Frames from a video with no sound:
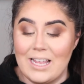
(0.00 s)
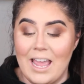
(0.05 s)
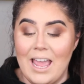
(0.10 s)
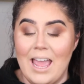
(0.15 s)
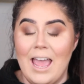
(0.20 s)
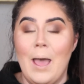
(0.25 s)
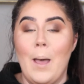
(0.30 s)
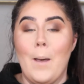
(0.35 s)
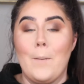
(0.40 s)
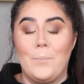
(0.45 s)

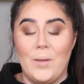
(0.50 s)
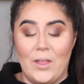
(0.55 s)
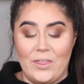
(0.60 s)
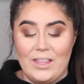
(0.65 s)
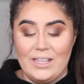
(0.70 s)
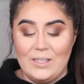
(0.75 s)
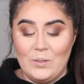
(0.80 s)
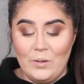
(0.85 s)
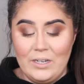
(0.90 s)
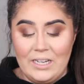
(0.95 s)
But
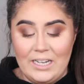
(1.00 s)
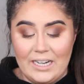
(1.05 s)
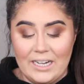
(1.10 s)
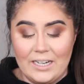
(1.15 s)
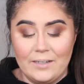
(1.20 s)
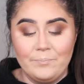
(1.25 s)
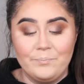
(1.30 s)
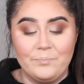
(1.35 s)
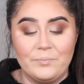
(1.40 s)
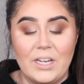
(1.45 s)
this one
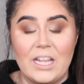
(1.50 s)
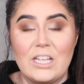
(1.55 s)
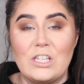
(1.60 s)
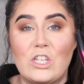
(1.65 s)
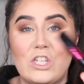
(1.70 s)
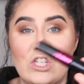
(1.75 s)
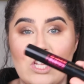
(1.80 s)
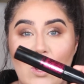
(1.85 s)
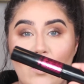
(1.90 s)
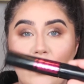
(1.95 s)
here is
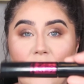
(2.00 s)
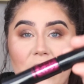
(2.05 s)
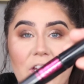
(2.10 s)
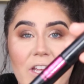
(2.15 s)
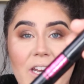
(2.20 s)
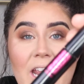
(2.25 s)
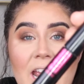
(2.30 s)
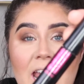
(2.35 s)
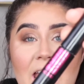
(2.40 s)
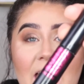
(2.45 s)
so
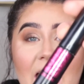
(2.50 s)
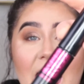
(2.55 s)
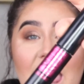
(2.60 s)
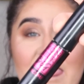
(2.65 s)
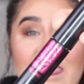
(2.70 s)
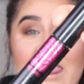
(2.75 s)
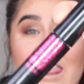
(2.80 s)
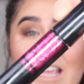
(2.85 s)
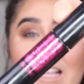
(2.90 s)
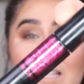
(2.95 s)
good,
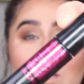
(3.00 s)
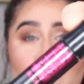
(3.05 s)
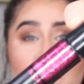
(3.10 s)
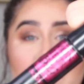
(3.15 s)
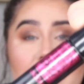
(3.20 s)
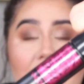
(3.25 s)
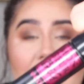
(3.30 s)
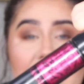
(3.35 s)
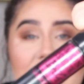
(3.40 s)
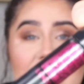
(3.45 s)
and this
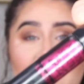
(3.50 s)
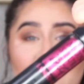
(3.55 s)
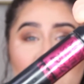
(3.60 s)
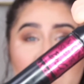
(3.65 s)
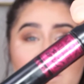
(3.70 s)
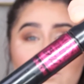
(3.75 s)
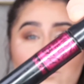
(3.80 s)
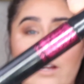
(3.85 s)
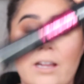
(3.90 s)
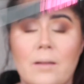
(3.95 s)
one I
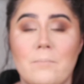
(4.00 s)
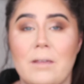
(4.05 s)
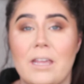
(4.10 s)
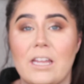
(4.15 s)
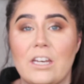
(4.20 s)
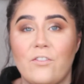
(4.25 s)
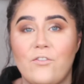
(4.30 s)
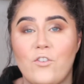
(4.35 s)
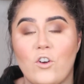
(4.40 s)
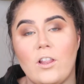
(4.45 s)
definitely
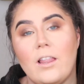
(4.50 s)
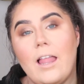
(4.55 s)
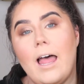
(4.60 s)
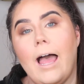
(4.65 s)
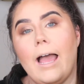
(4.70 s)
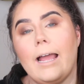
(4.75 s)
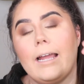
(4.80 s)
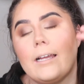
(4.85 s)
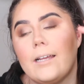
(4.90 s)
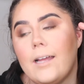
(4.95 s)
recommend for
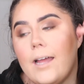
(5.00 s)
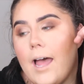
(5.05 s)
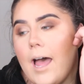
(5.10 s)
like